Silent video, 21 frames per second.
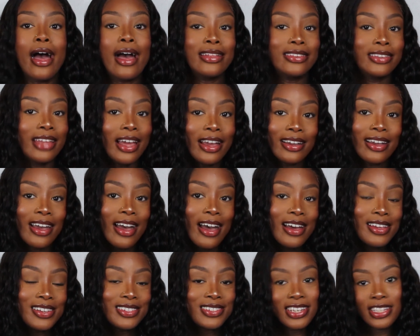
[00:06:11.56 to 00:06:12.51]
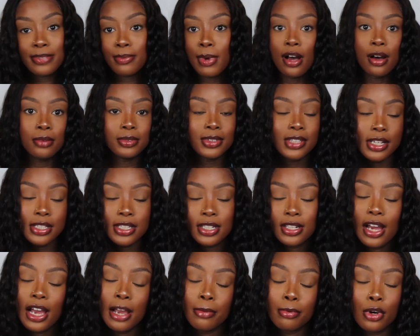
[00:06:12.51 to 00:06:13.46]
And that, guys, is my
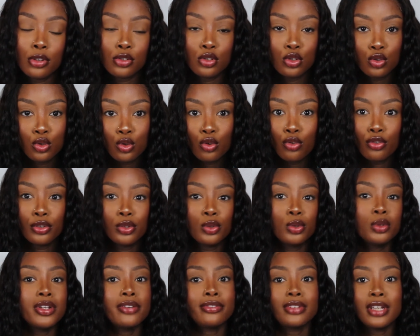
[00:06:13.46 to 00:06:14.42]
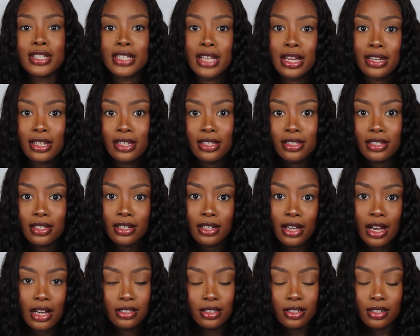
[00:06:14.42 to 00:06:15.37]
updated eyebrow tutorial. If there's anything
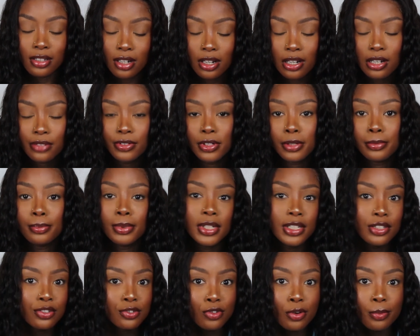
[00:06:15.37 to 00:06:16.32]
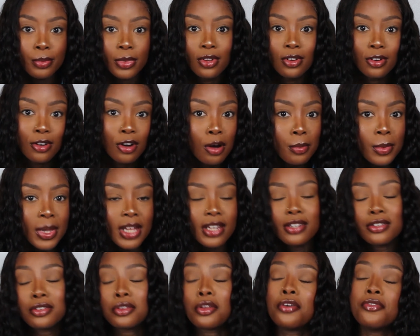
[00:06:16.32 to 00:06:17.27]
I didn't cover, please drop me a
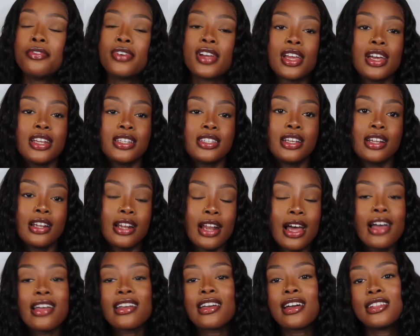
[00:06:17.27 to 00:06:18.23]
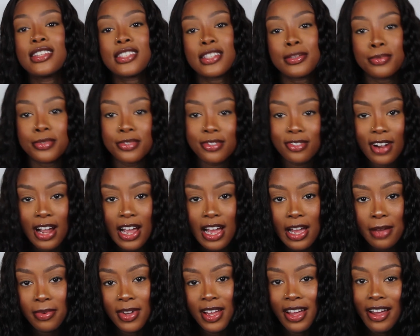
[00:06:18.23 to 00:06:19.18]
comment. Don't forget to like and
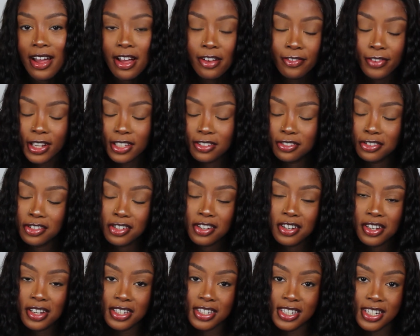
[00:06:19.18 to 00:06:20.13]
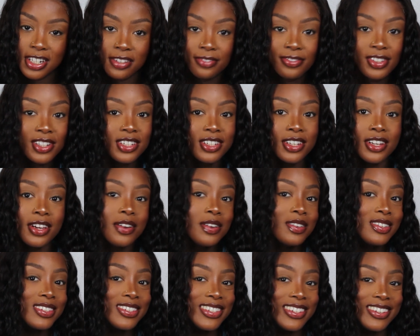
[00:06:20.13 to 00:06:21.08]
subscribe. Thanks for tuning into this
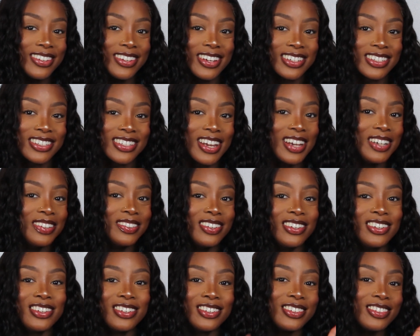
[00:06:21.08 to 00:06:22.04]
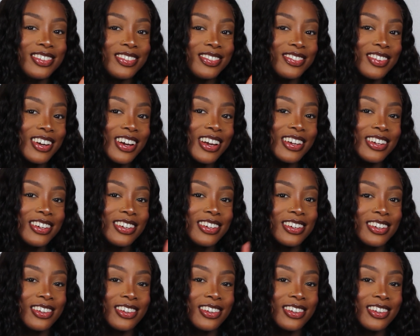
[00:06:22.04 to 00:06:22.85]
video. See you next time. Bye.